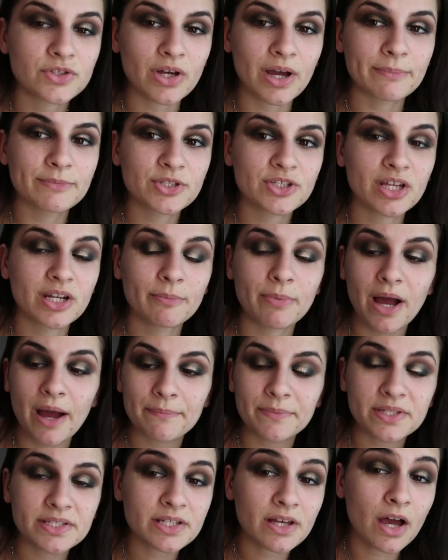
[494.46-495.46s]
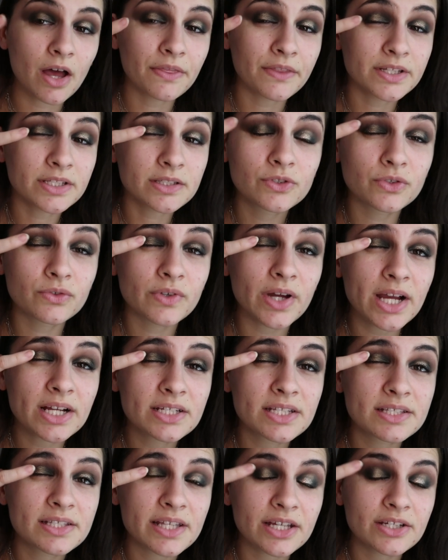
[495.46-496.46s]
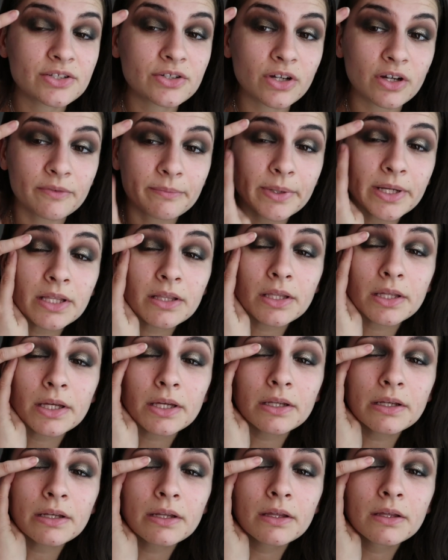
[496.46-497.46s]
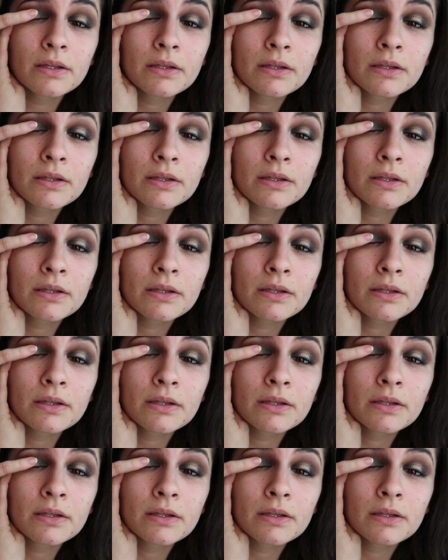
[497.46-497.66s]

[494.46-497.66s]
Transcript: So I'm just gonna pop this on the direct center of my lid